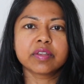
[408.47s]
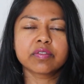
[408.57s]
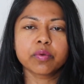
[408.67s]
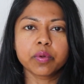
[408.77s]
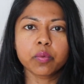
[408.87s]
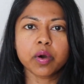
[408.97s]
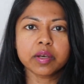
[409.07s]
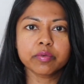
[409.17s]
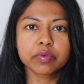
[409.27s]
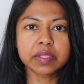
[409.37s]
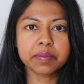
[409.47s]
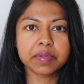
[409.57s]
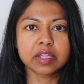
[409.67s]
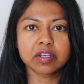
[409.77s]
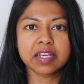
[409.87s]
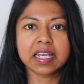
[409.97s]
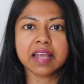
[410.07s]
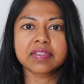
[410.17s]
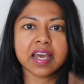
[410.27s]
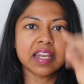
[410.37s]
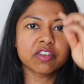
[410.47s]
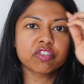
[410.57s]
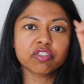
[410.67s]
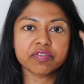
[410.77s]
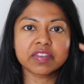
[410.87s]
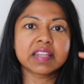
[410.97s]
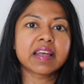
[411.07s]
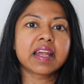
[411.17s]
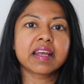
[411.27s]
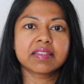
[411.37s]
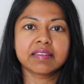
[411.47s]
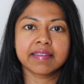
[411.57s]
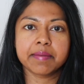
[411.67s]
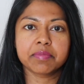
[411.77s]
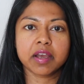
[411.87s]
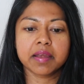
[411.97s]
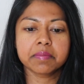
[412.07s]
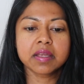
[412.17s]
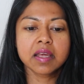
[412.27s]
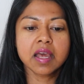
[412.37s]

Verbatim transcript: And so we want to really be looking at that and shifting that at the same time.